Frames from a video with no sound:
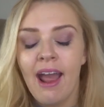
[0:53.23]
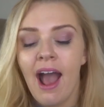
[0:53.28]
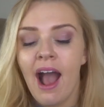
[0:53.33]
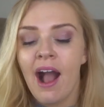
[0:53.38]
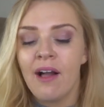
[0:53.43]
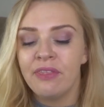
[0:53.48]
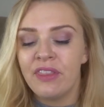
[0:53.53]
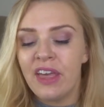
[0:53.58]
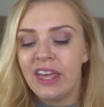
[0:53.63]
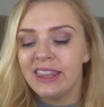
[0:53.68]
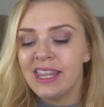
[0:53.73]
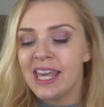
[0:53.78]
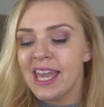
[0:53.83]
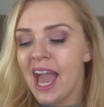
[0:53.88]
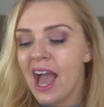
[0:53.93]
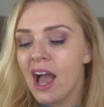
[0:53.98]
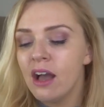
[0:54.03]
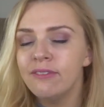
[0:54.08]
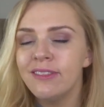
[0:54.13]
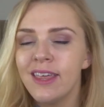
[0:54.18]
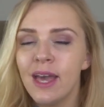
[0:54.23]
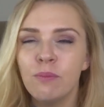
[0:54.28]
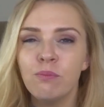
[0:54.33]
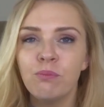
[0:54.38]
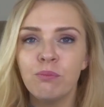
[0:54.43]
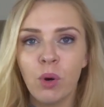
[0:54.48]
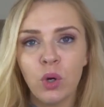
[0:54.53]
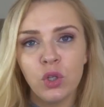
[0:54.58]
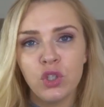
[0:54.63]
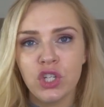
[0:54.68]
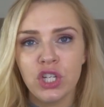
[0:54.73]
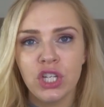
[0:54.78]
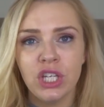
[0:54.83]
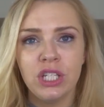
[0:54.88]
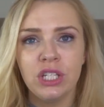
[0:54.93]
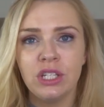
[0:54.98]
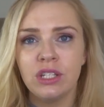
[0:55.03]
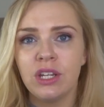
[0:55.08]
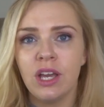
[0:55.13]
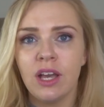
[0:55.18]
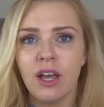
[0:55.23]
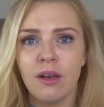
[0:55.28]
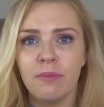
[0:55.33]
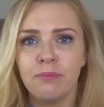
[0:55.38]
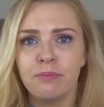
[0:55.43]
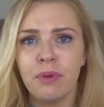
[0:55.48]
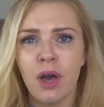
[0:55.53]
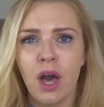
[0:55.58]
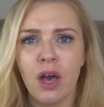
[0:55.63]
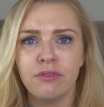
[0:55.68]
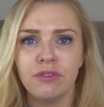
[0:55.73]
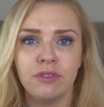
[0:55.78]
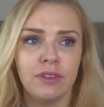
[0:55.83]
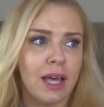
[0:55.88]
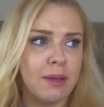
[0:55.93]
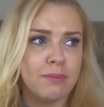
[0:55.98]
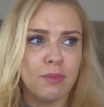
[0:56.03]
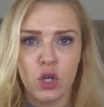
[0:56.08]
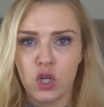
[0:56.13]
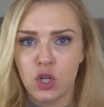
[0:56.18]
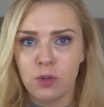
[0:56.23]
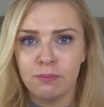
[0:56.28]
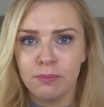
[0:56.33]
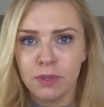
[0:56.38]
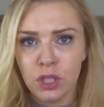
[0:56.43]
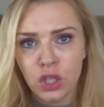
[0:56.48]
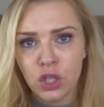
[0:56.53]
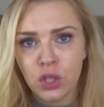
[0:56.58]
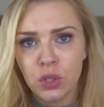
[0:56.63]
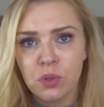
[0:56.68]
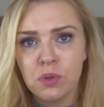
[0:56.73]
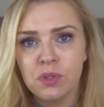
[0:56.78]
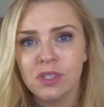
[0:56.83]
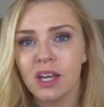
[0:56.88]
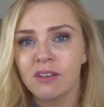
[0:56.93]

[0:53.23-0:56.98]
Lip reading: And then they have their modern perfume, like Modern Muse.